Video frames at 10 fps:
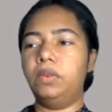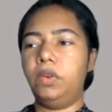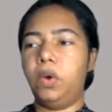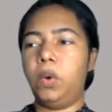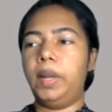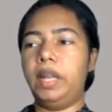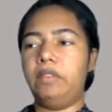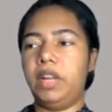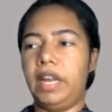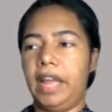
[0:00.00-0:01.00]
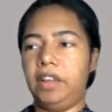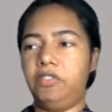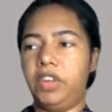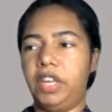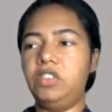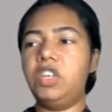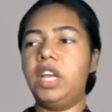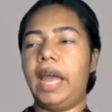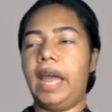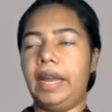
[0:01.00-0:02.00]
lower-level language
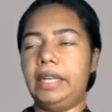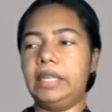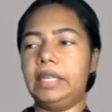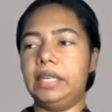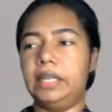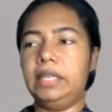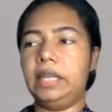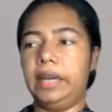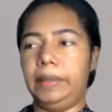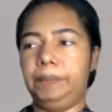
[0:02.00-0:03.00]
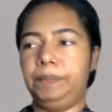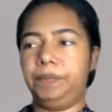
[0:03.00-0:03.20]
at a time.